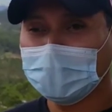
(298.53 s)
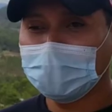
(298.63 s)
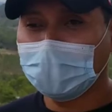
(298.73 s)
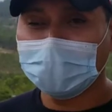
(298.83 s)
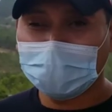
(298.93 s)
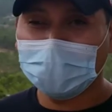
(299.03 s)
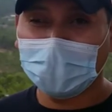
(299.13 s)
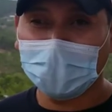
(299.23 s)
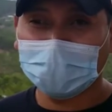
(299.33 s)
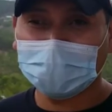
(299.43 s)
that day
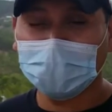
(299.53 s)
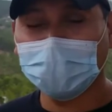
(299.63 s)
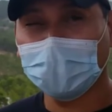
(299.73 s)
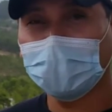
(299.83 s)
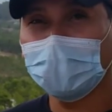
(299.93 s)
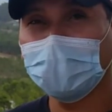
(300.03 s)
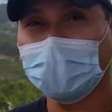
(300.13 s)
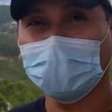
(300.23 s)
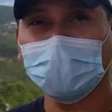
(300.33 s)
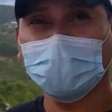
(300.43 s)
I accepted our
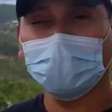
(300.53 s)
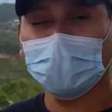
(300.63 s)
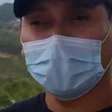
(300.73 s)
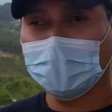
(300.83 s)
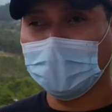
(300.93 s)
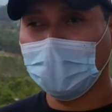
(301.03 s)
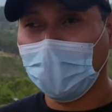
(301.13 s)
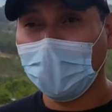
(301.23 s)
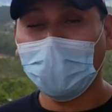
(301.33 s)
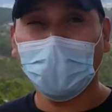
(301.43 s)
Lord, and
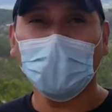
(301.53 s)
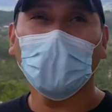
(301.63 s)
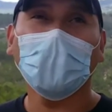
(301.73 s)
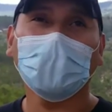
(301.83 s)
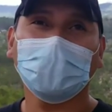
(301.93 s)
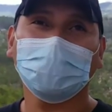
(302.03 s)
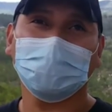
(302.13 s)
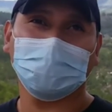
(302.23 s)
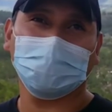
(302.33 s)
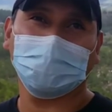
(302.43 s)
I had warrants.